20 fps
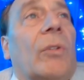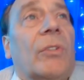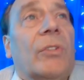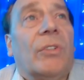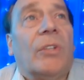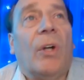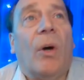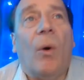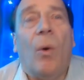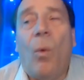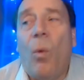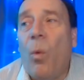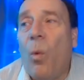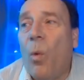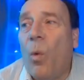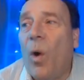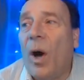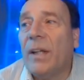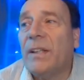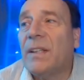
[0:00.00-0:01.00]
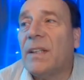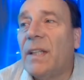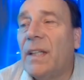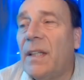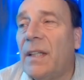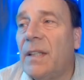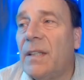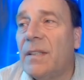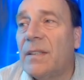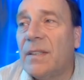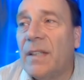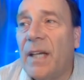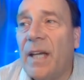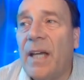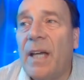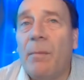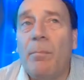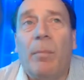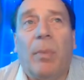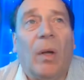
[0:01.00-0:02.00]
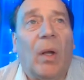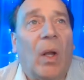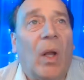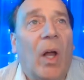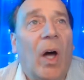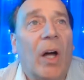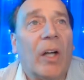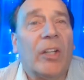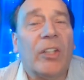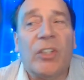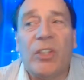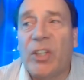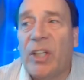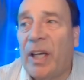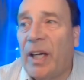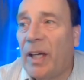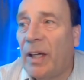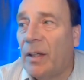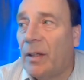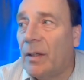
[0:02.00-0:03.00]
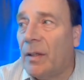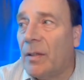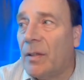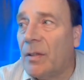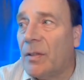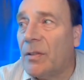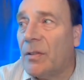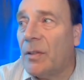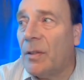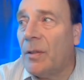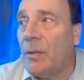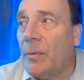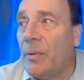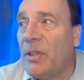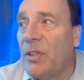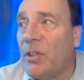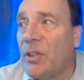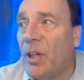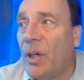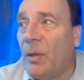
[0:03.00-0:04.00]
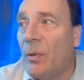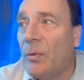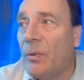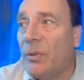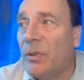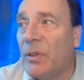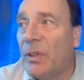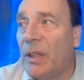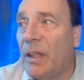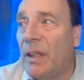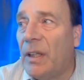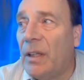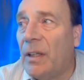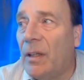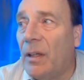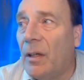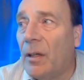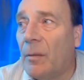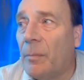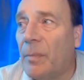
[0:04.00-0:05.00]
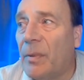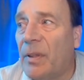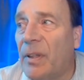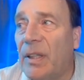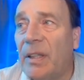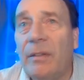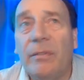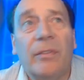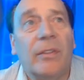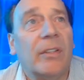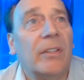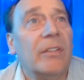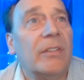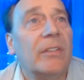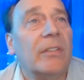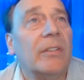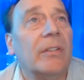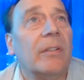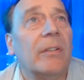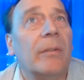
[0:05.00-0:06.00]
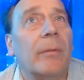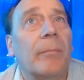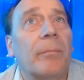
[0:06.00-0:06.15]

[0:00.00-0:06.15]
So what is a blockchain? So we showed in our previous